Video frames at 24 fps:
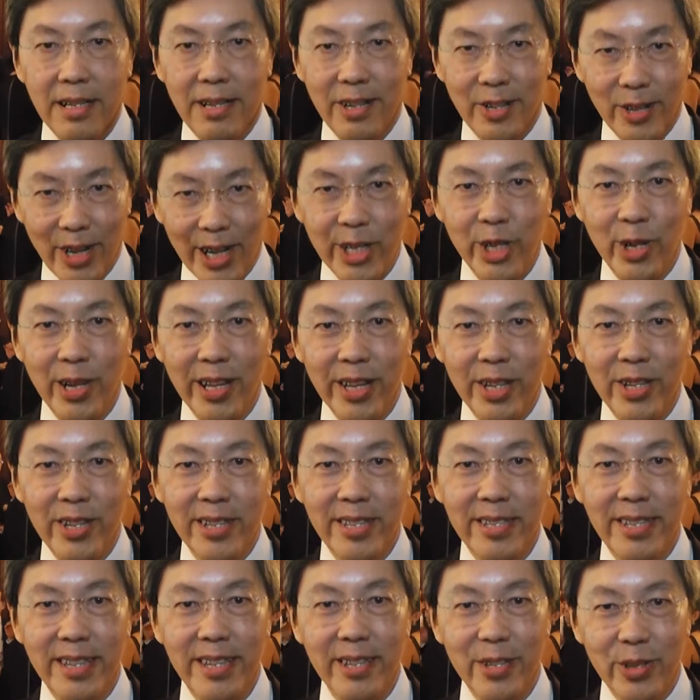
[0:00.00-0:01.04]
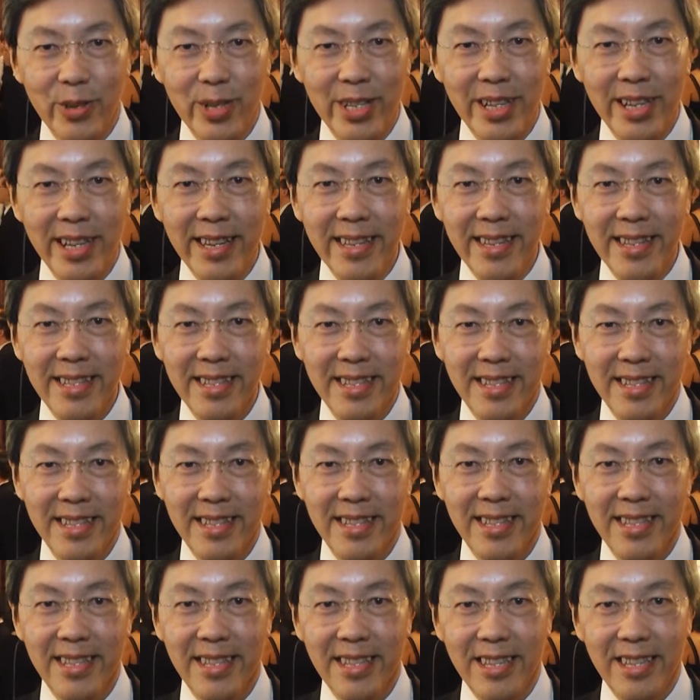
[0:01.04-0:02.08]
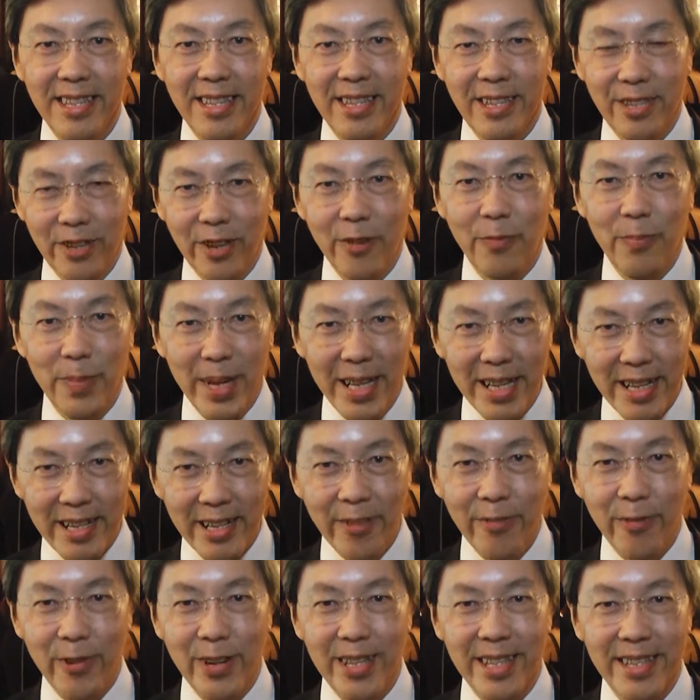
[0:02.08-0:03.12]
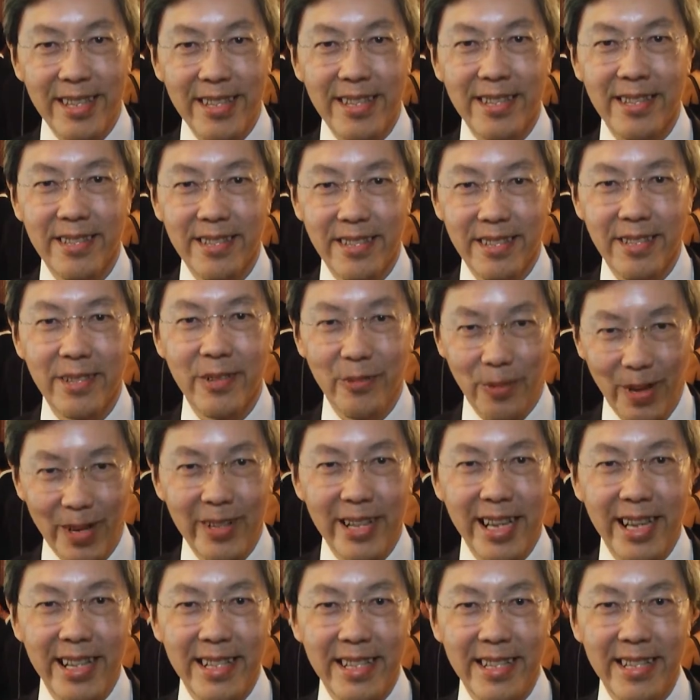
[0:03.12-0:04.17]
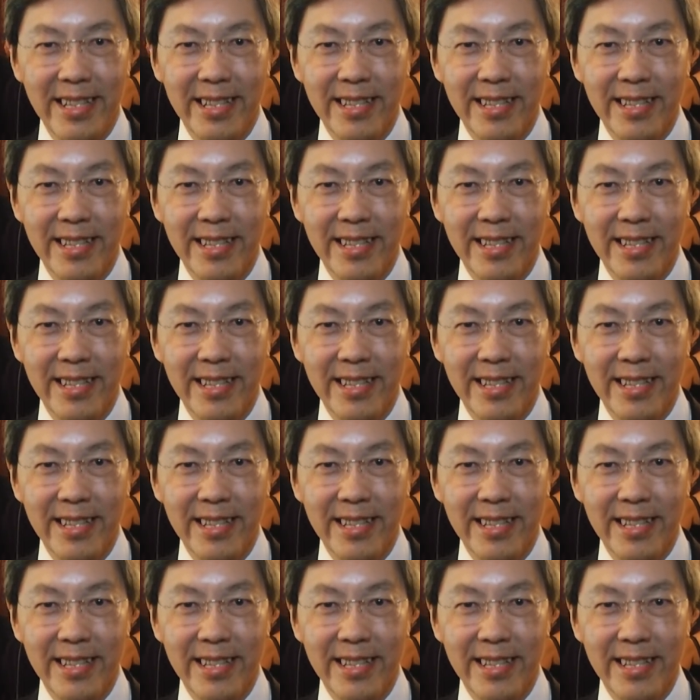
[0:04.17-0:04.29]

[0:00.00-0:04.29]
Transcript: Congratulations, uh, Suee Chieh. You have made a difference. Well done.